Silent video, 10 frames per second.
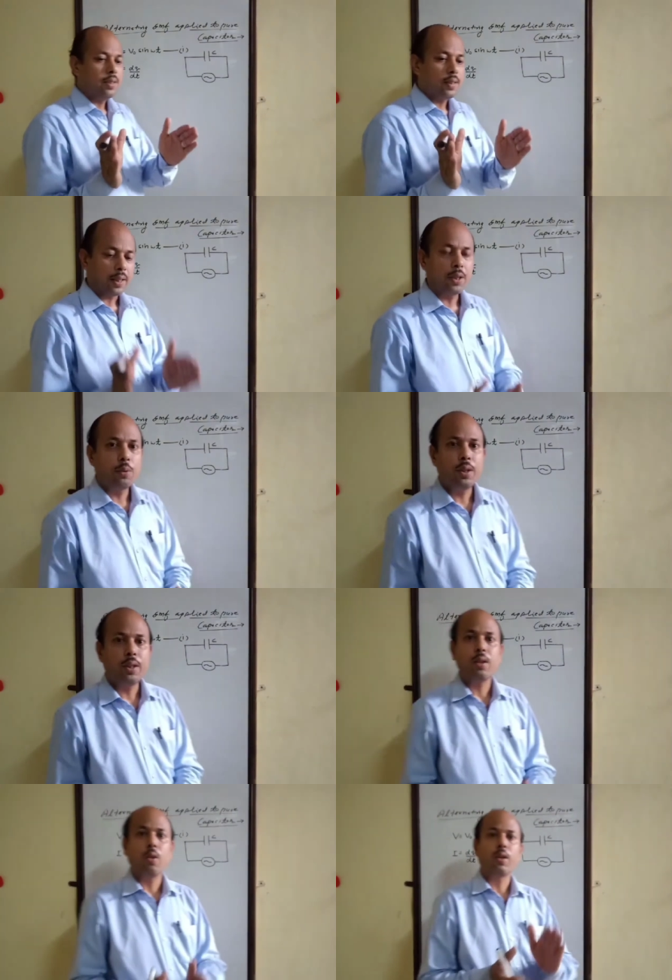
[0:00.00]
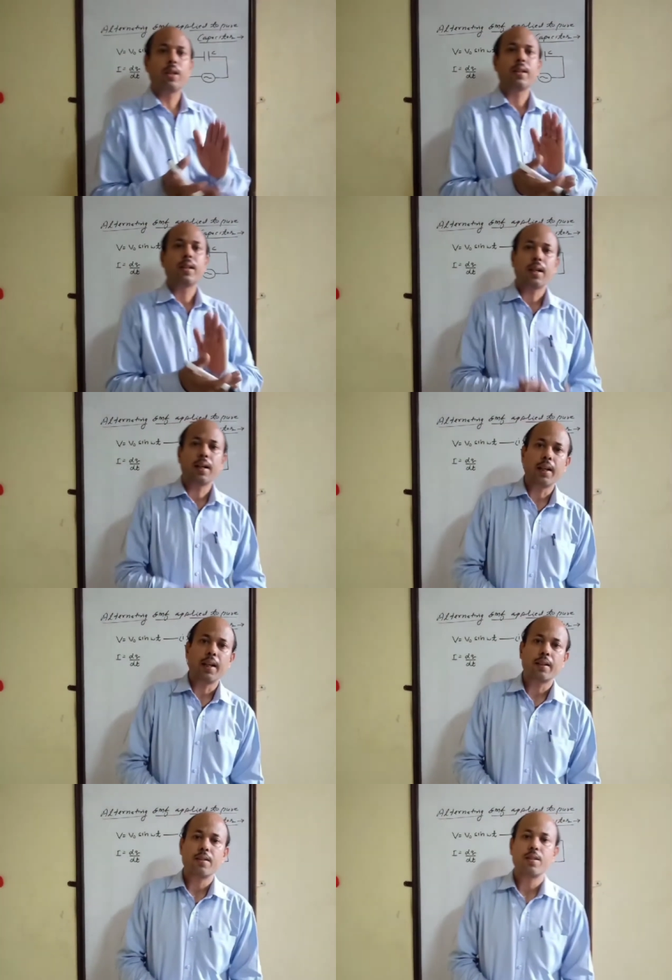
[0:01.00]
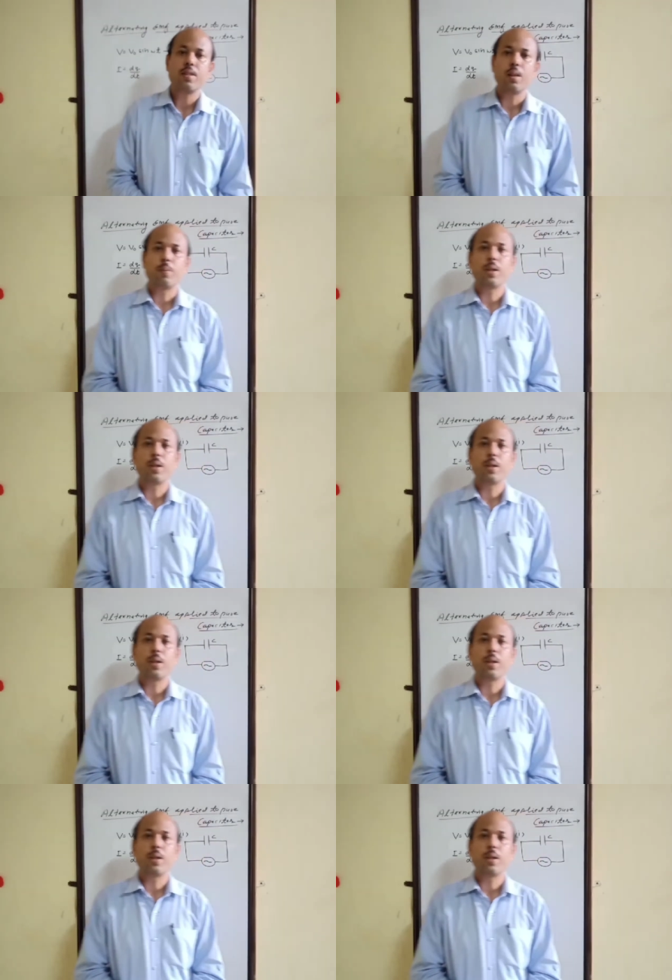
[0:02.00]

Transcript: in second unit or in current electricity